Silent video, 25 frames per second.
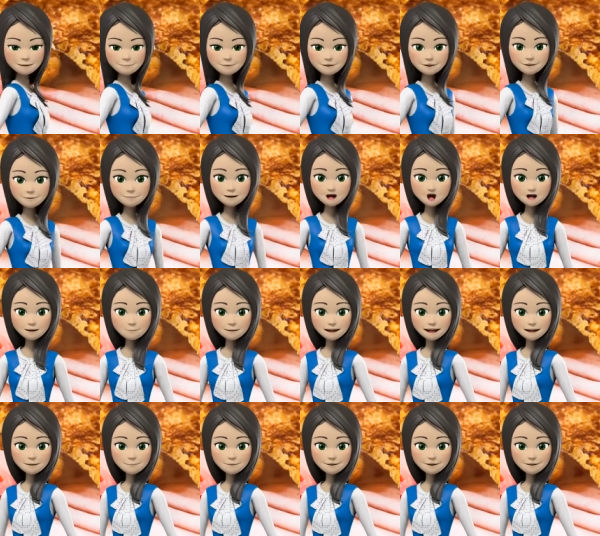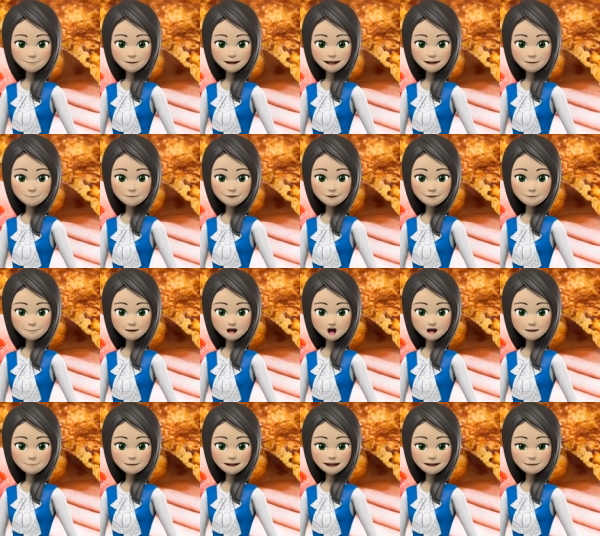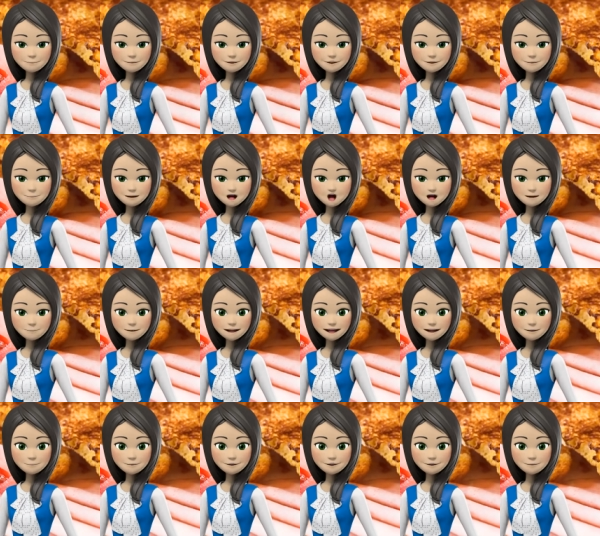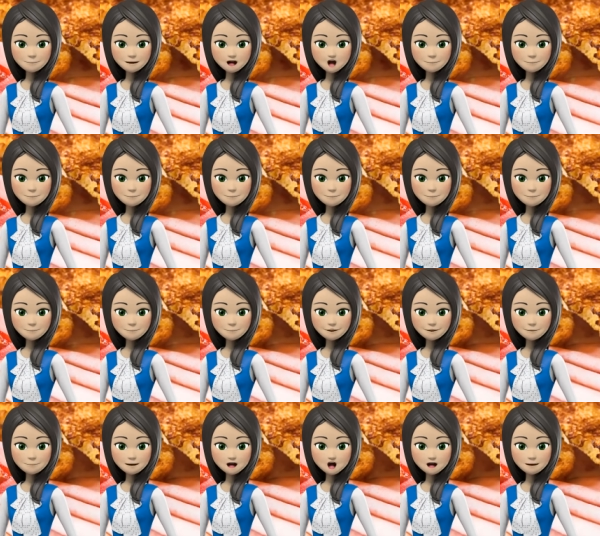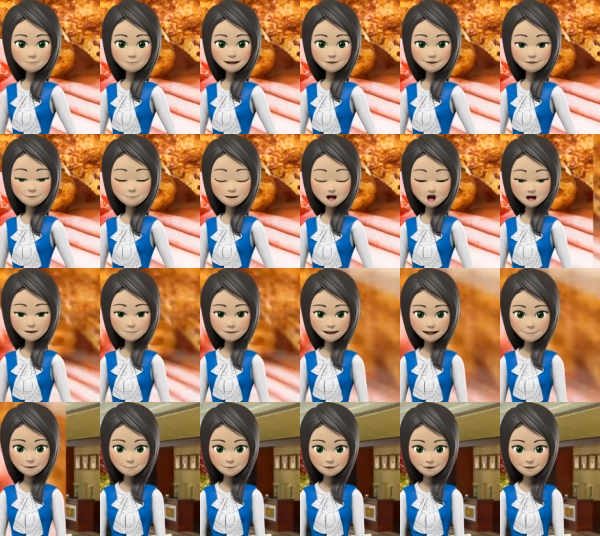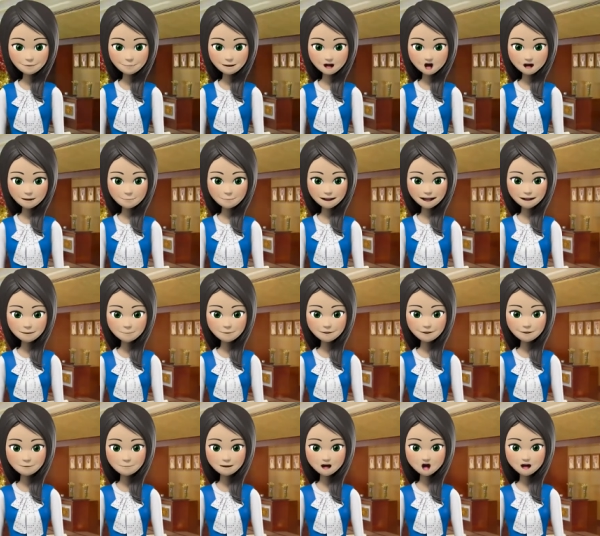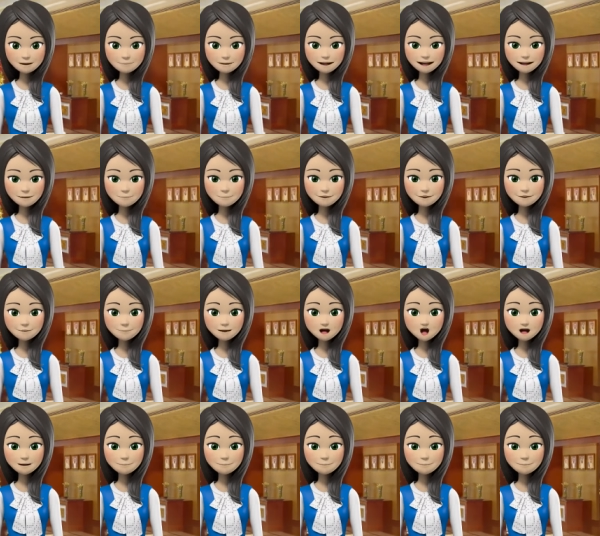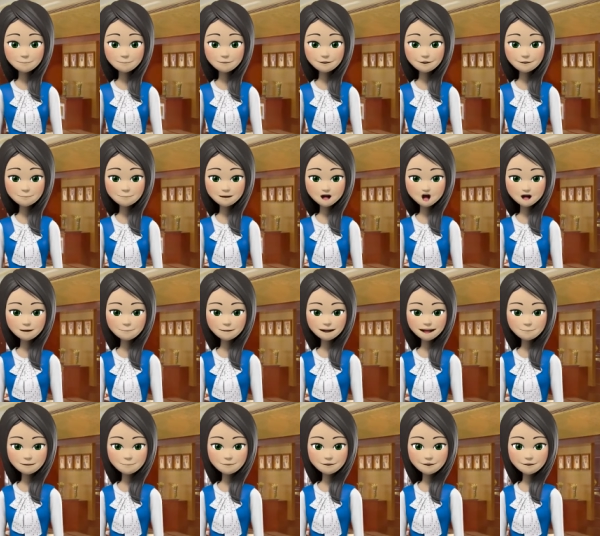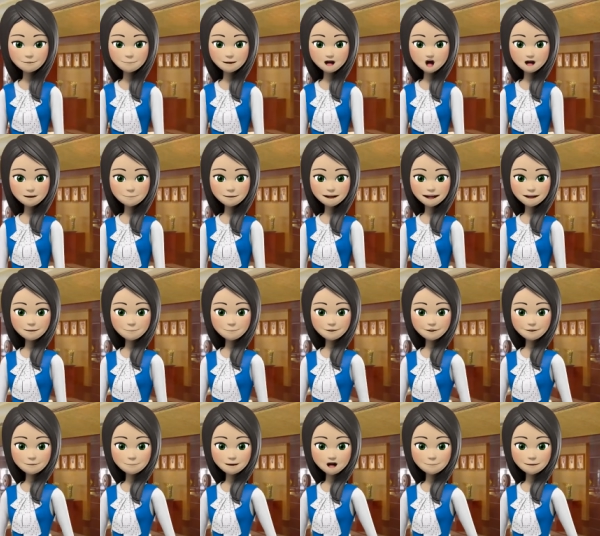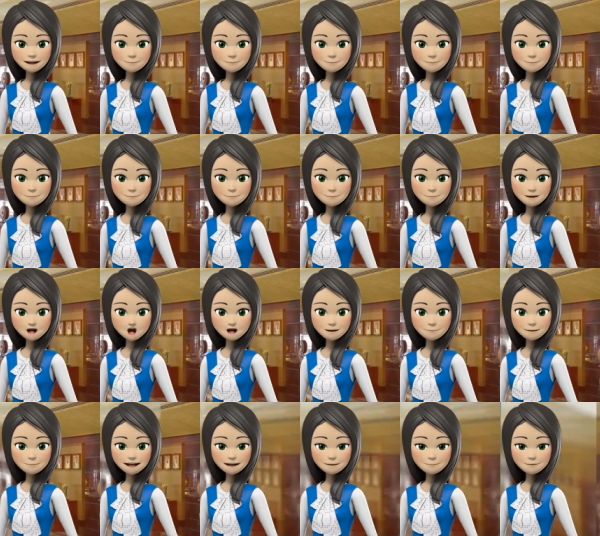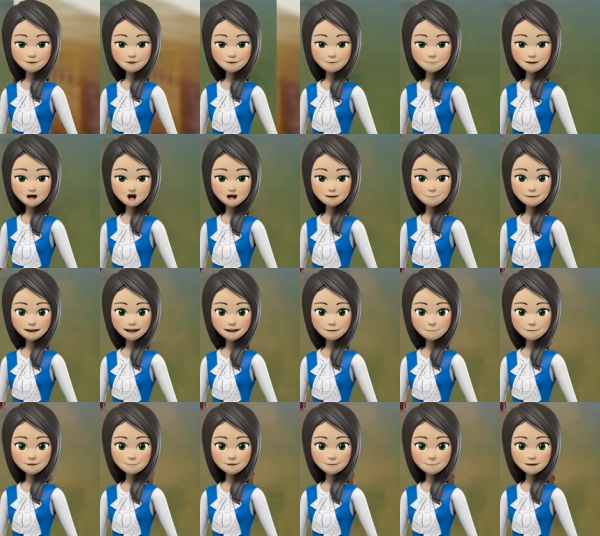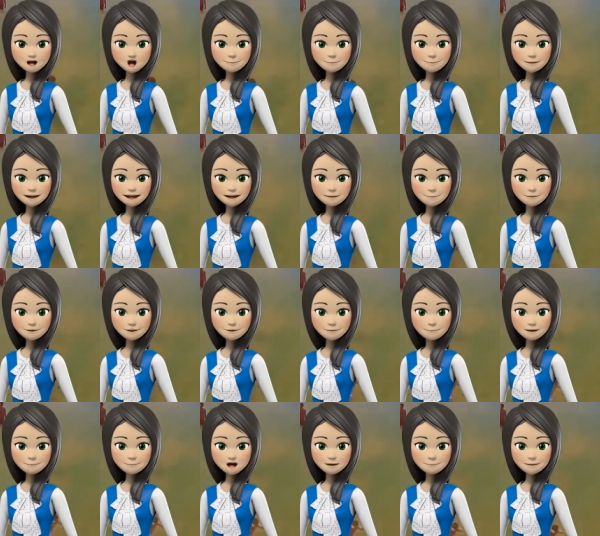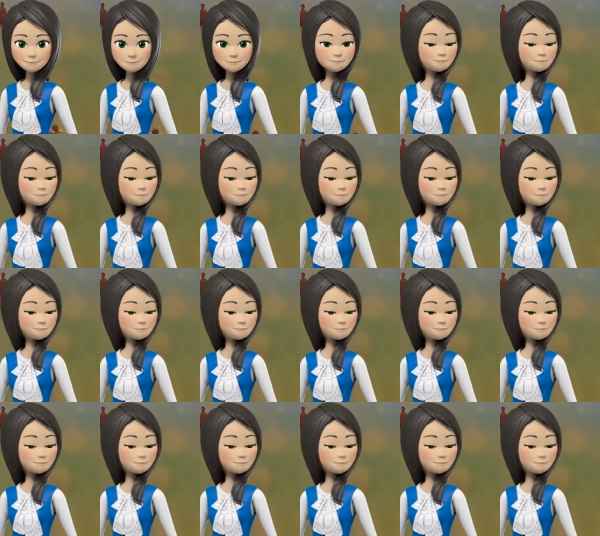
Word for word: and the International Convention Center are within easy reach. The guest rooms are decorated in a contemporary Thai style, complemented by modern bathrooms. The luxury amenities include bath salts.